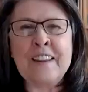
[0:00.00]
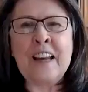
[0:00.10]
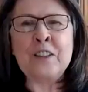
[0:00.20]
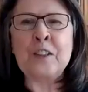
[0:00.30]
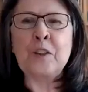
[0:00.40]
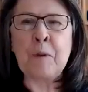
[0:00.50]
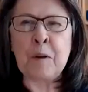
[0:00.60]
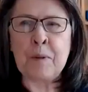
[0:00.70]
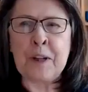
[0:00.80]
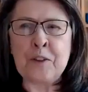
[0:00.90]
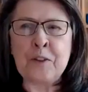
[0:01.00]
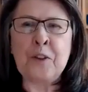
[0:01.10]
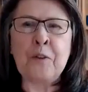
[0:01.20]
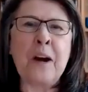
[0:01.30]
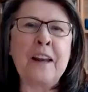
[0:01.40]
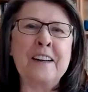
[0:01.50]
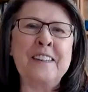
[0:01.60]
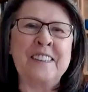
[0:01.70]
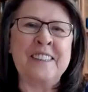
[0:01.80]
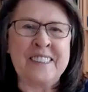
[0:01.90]
Thanks. It's been a pleasure, Joanna.
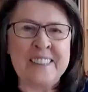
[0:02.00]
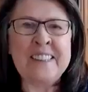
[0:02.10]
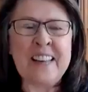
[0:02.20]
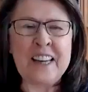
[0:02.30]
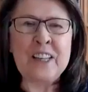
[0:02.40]
Thank